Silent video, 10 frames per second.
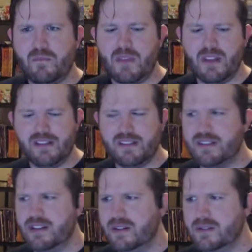
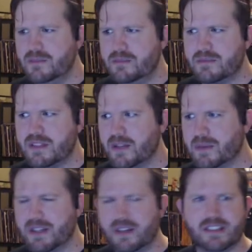So here we
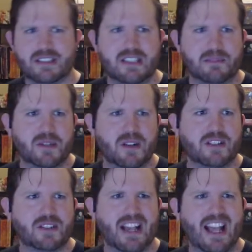go. Let's keep going.
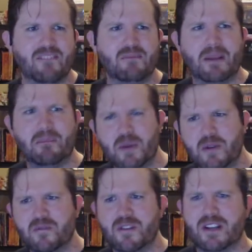So I have my
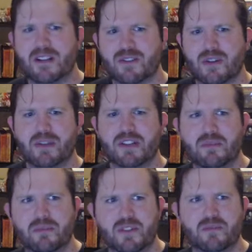move here, so I'll be able to
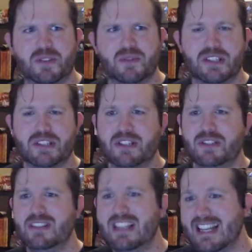move between the
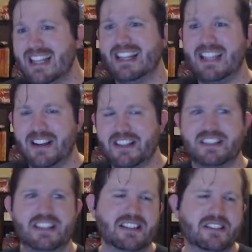two. Now I just
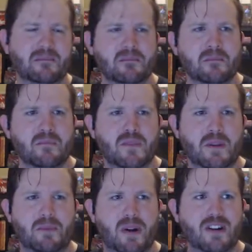need to
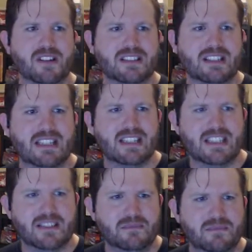parse
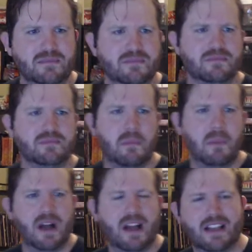in
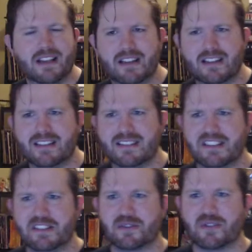my
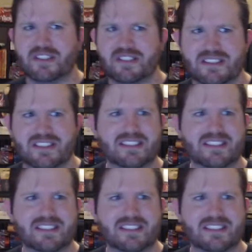instructions.